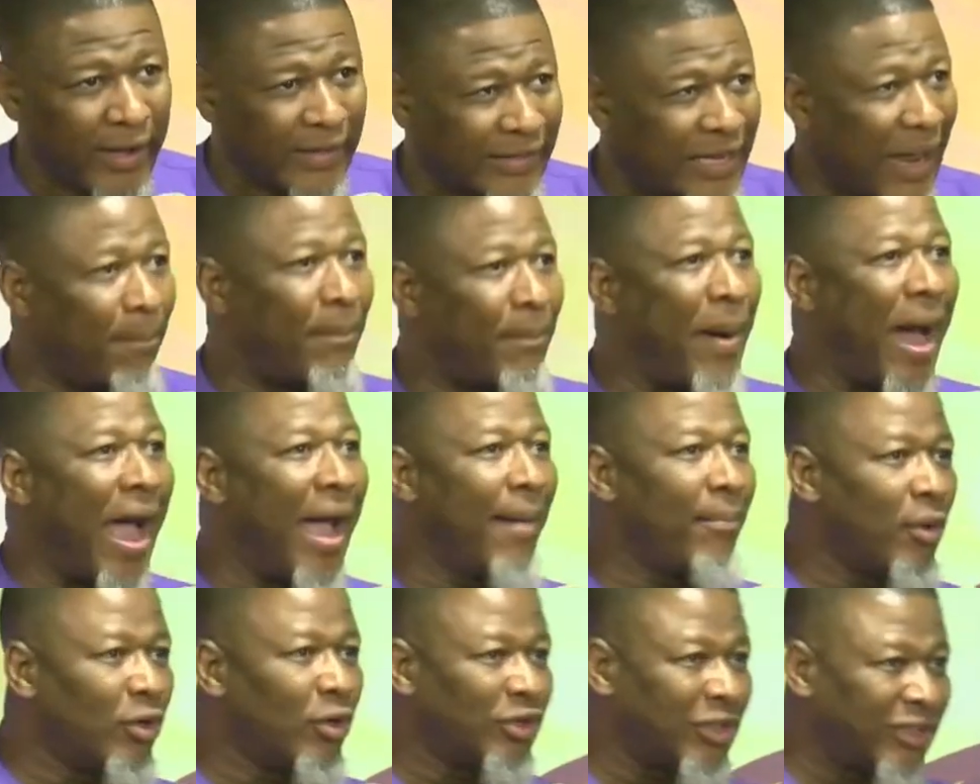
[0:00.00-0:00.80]
the
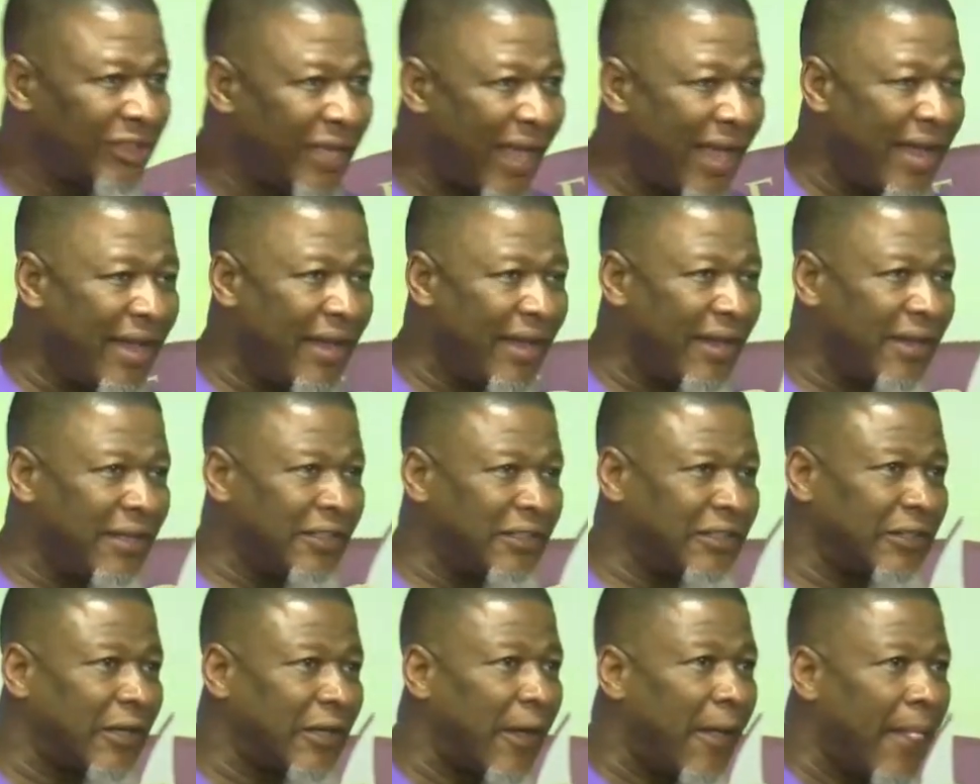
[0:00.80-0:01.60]
Bible
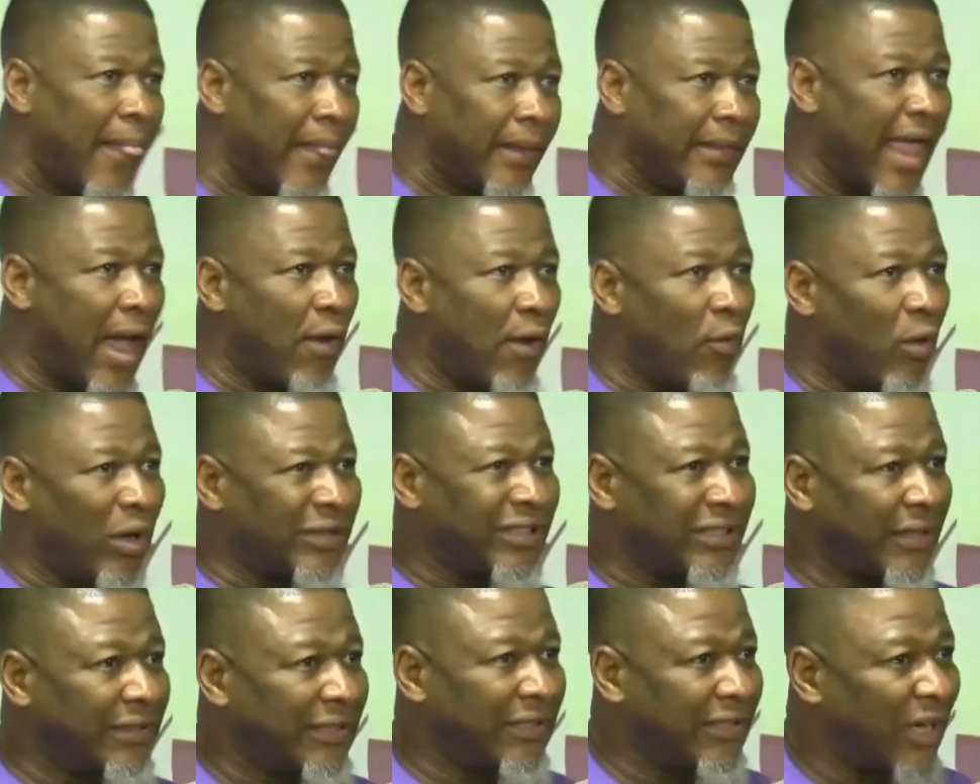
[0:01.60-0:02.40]
says there
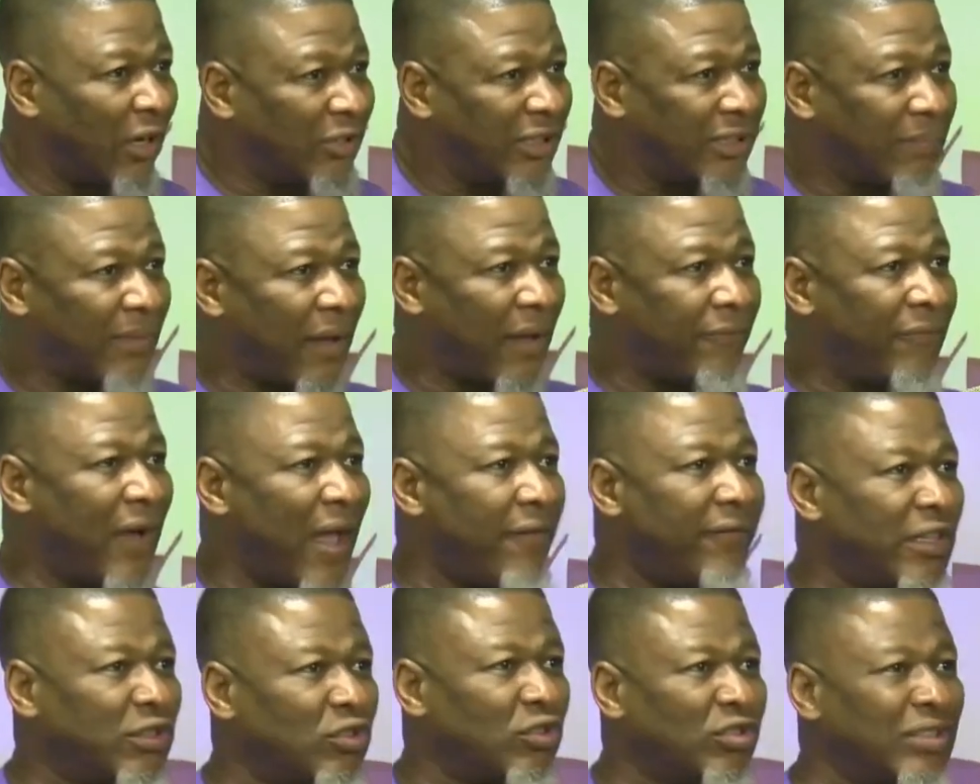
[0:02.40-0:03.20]
was in John chapter
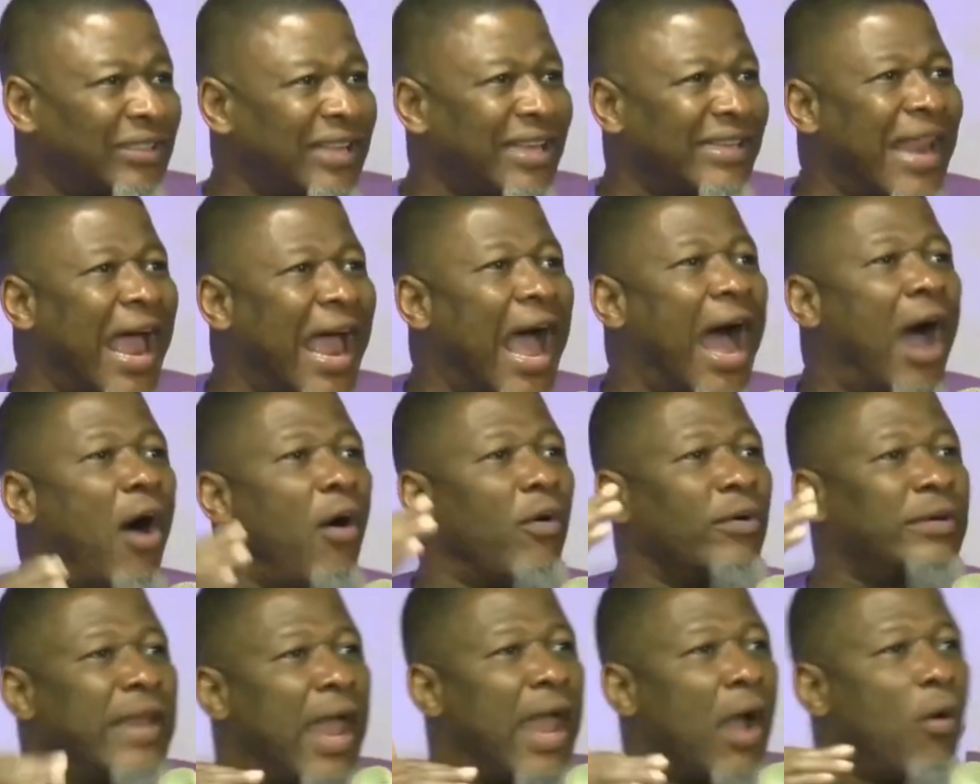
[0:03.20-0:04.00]
5, verse 2, said,
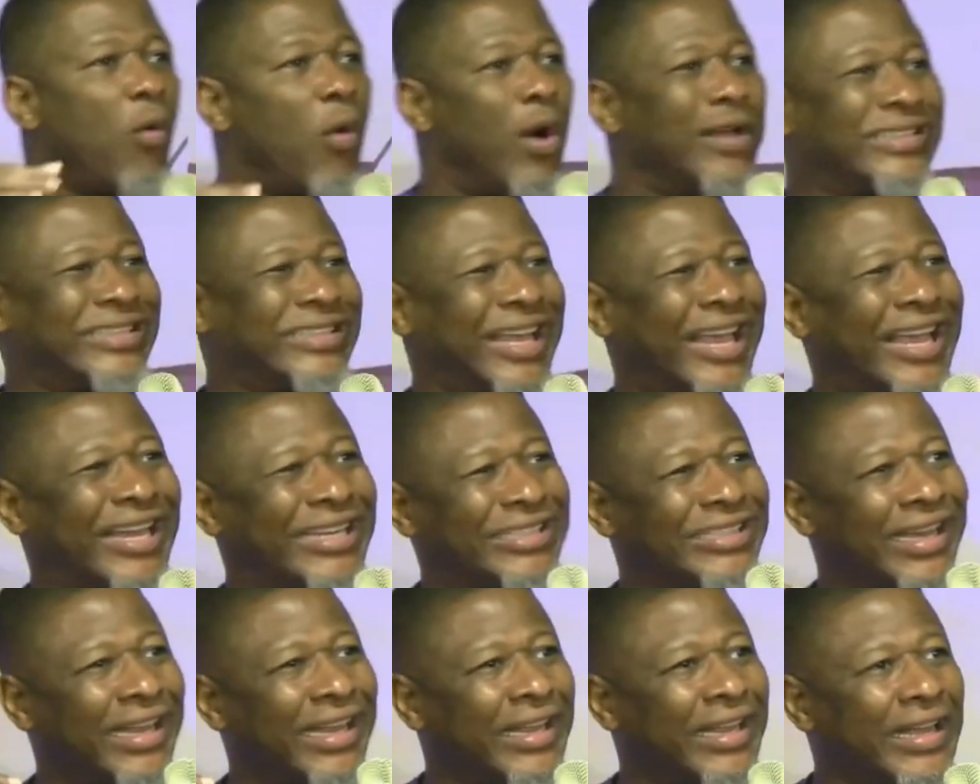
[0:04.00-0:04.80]
now there was a